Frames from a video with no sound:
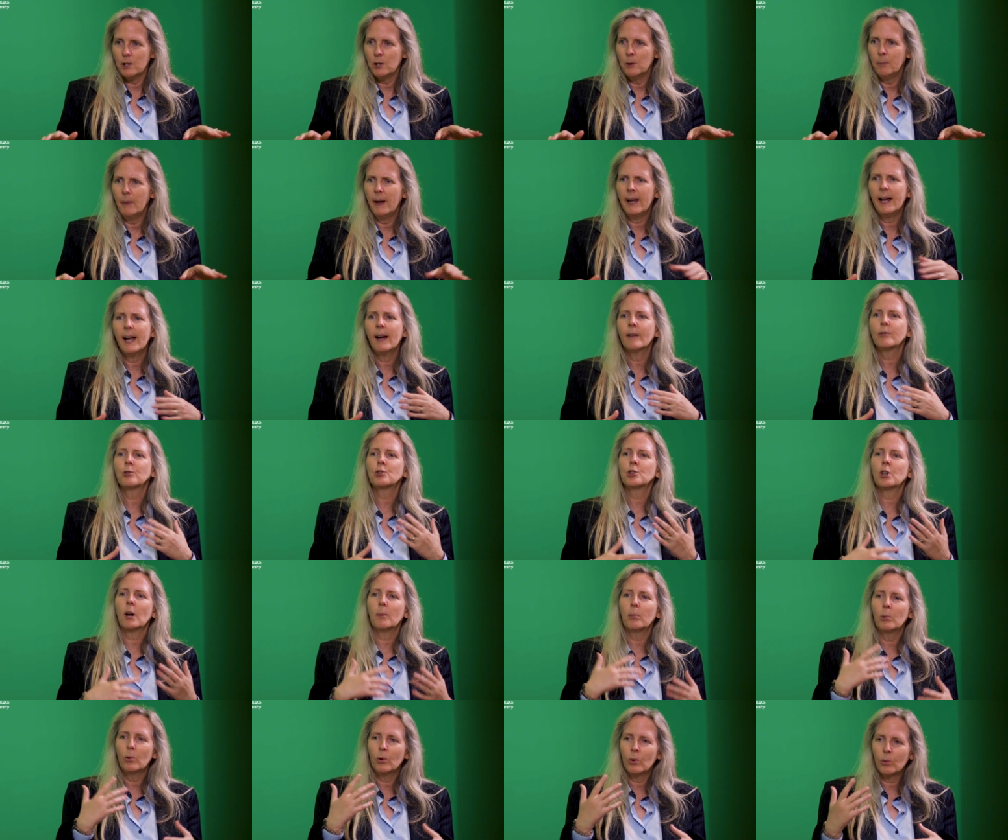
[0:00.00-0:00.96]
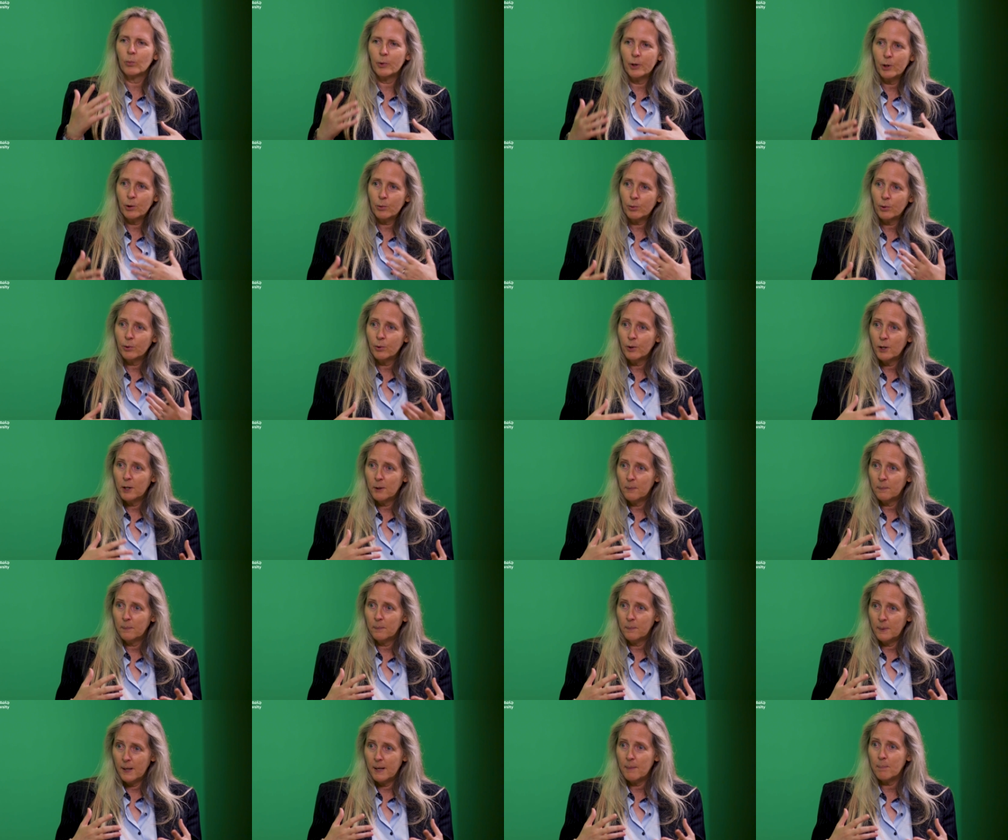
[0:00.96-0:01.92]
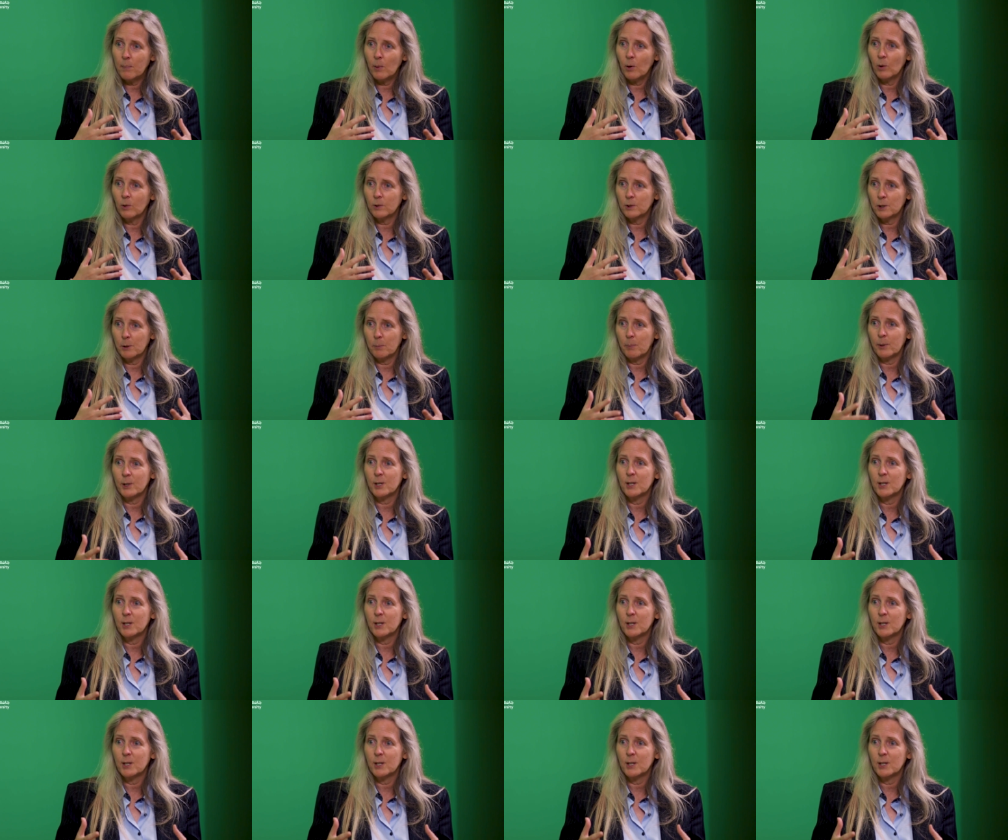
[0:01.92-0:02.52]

You may have trouble recruiting people to mm-hmm.